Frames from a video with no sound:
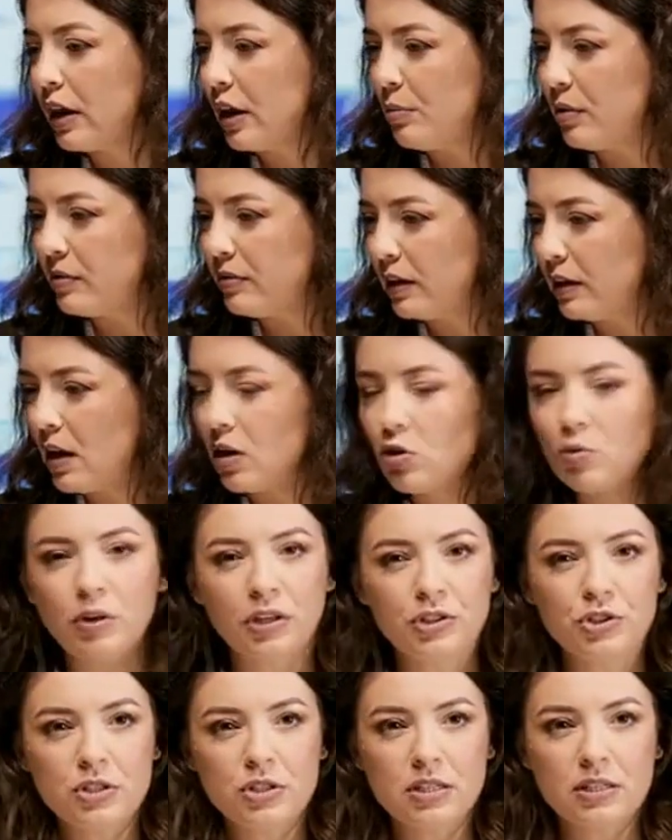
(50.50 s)
Throughout her
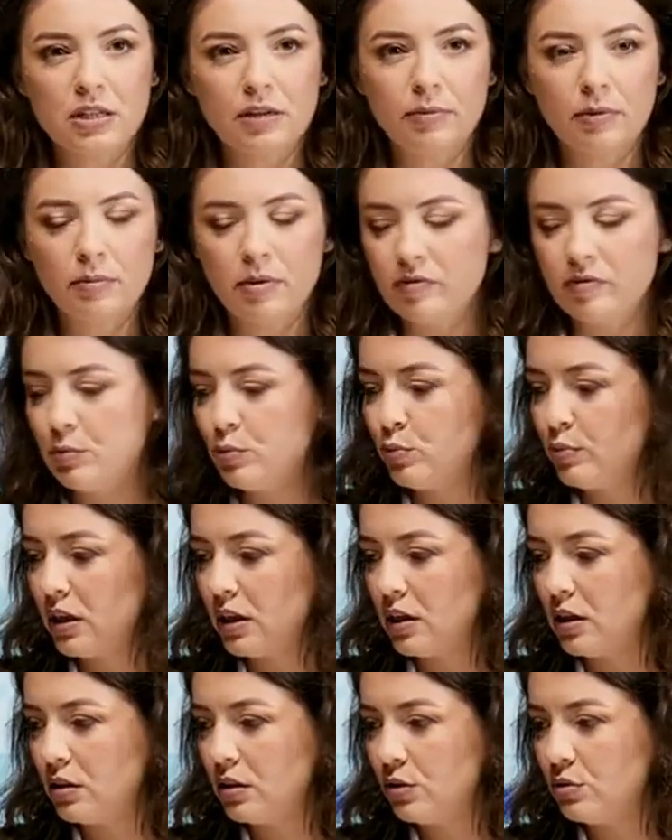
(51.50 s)
career, she covered
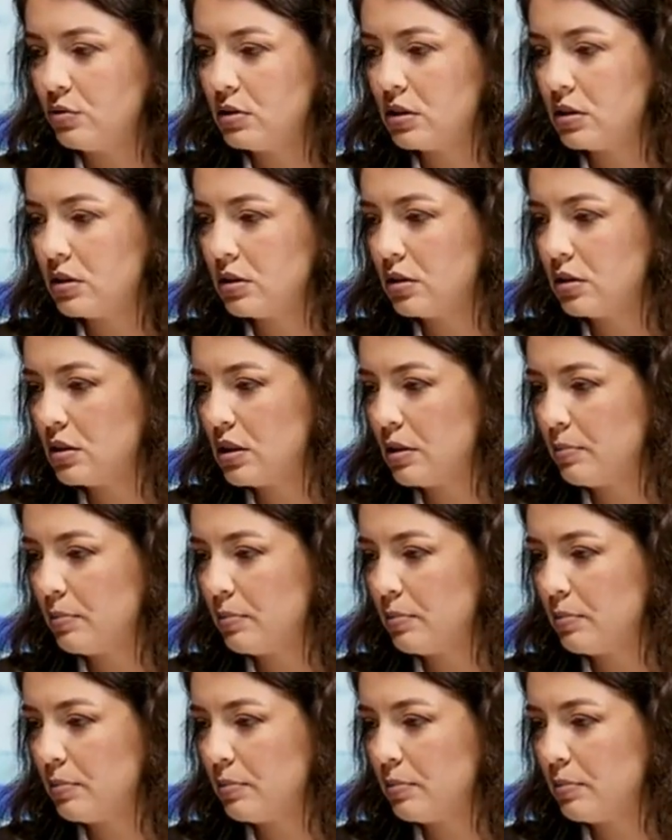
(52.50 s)
a wide range of